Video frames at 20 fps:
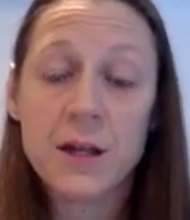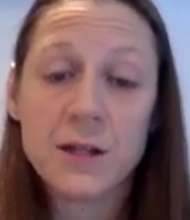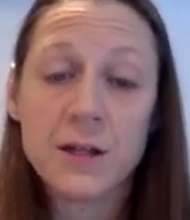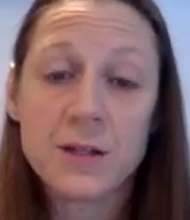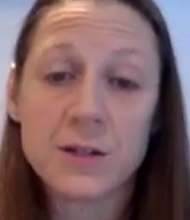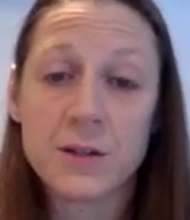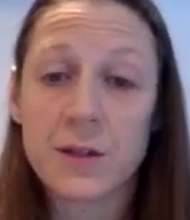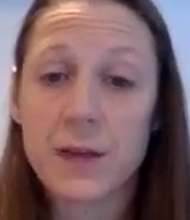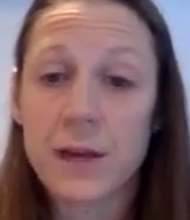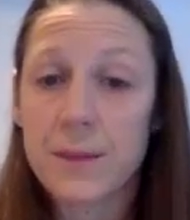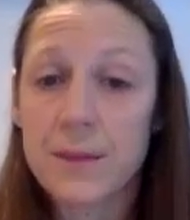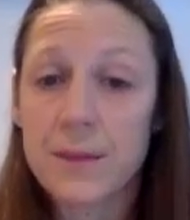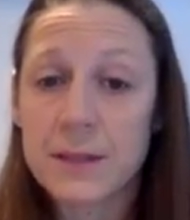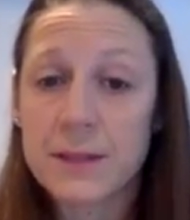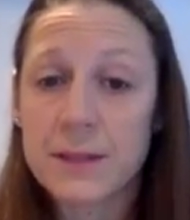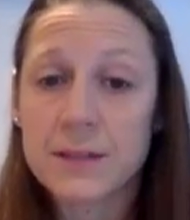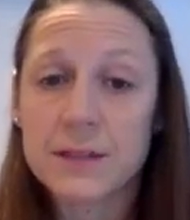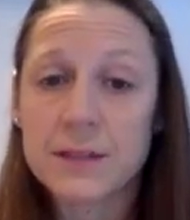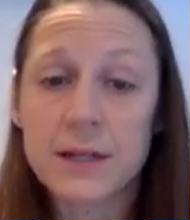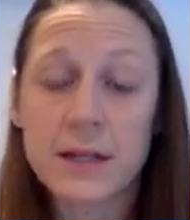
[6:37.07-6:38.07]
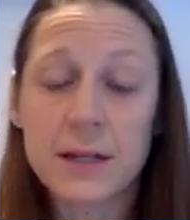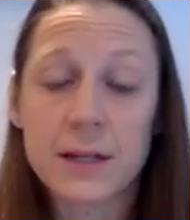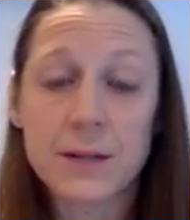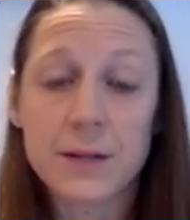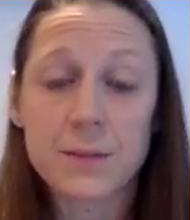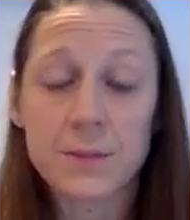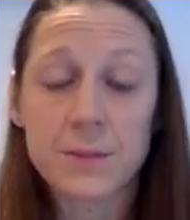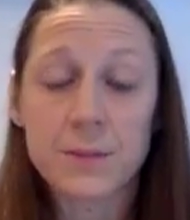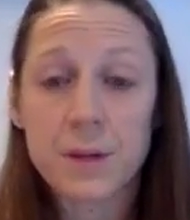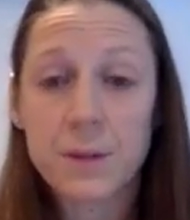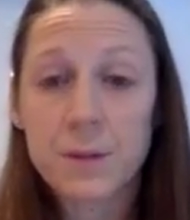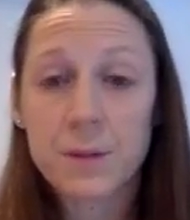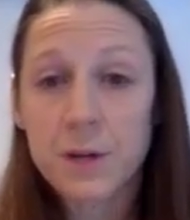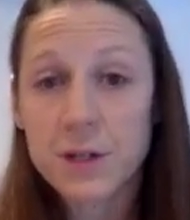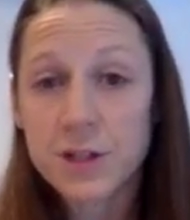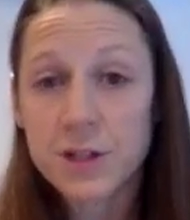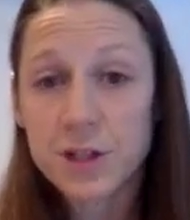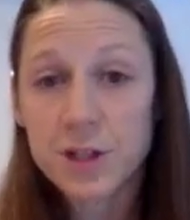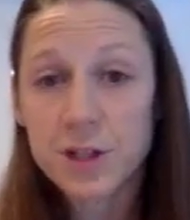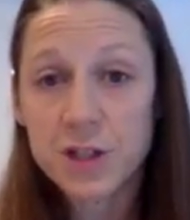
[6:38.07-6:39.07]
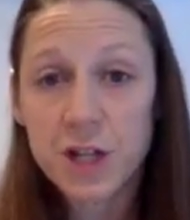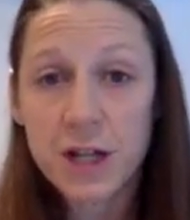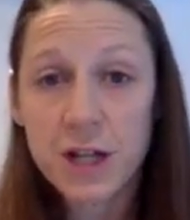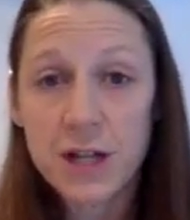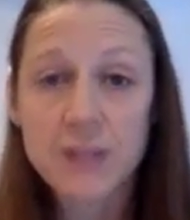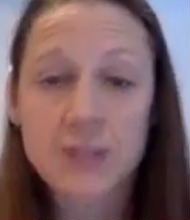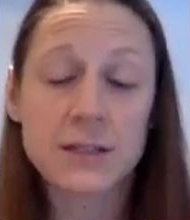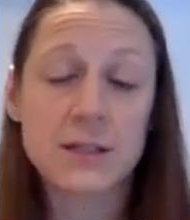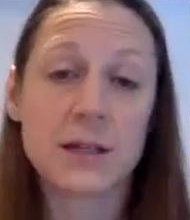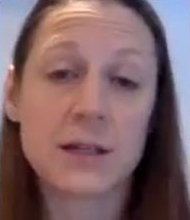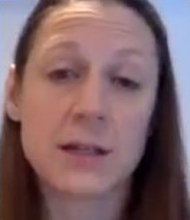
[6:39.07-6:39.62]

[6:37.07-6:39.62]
So that means getting blood pressure checked,